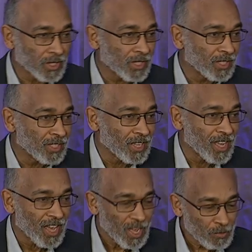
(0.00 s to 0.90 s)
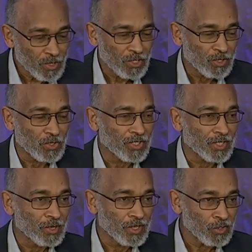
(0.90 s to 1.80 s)
said, I'm going to use
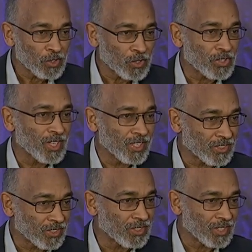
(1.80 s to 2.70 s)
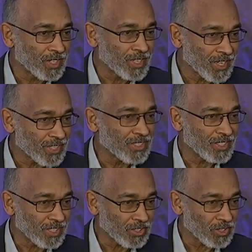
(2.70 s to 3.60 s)
neuroscience to study
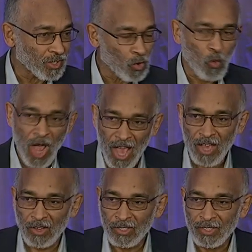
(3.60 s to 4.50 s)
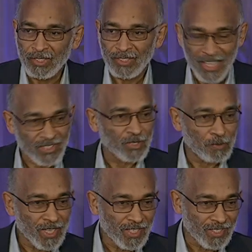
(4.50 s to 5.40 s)
anesthesia. They go, wow, that's
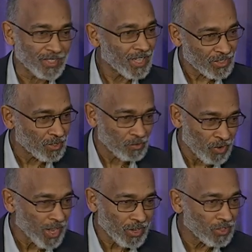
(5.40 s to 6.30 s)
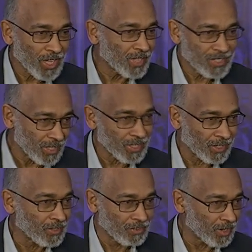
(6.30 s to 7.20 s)
amazing. That's a radical
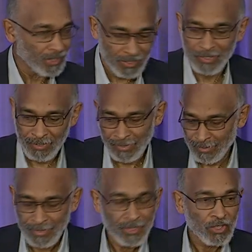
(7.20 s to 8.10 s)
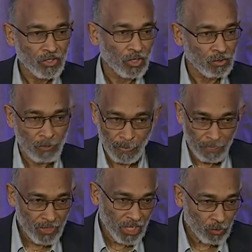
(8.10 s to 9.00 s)
idea, right? so
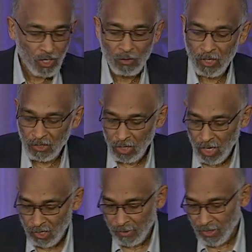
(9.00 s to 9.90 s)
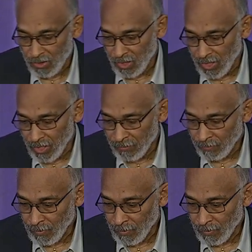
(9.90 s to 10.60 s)
that's what I want to talk about today.